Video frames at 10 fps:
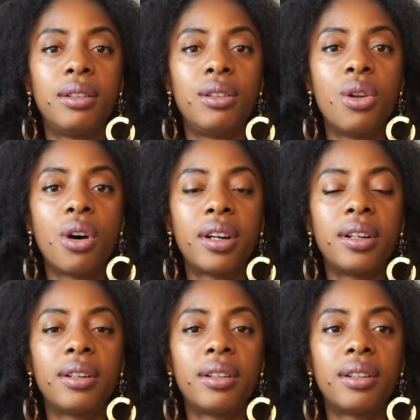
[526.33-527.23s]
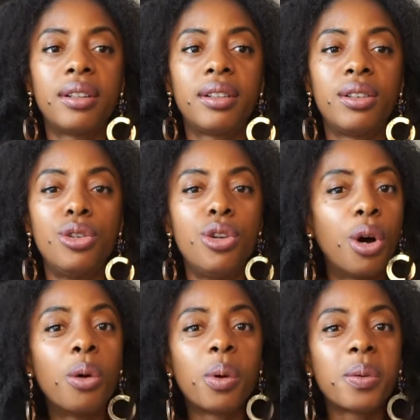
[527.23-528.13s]
not
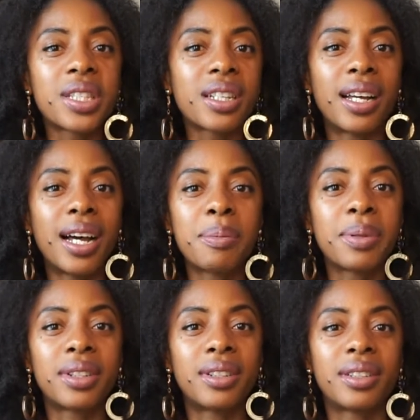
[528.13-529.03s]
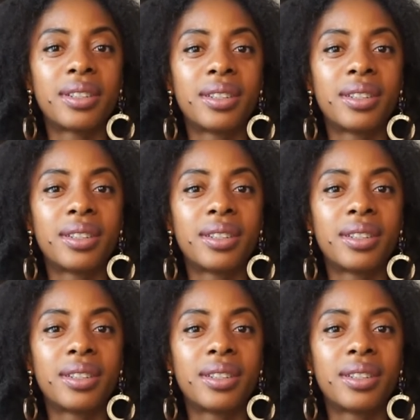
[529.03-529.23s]
know what was going to happen.